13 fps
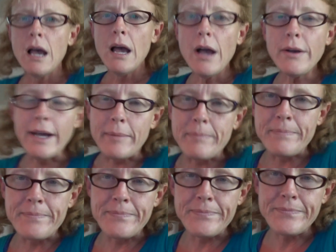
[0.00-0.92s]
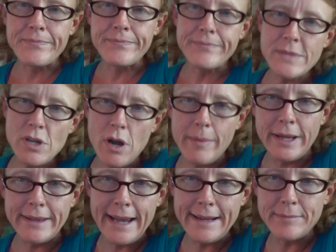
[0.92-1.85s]
Okay. Sorry
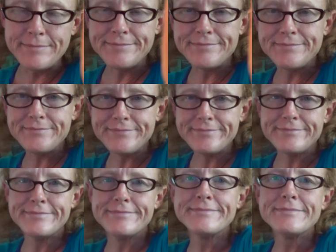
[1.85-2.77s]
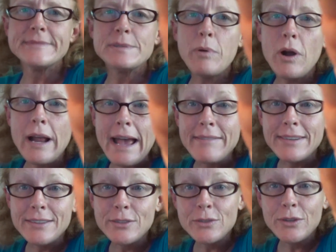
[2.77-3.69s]
about that. It's part of having
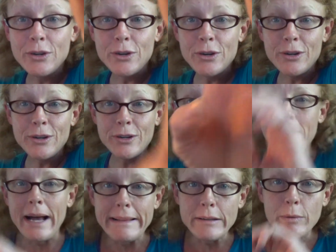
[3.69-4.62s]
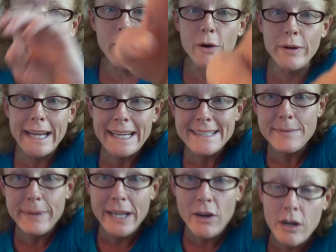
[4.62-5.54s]
a little girl. My Little Pony has
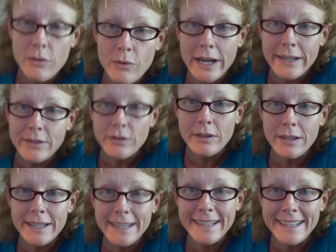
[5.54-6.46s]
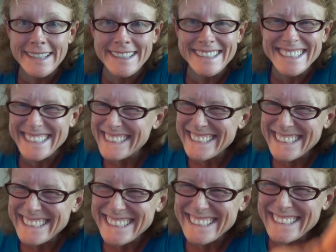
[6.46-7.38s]
to be on regularly.
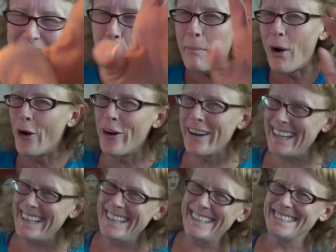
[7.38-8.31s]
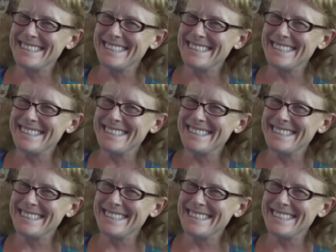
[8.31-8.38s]
Barney.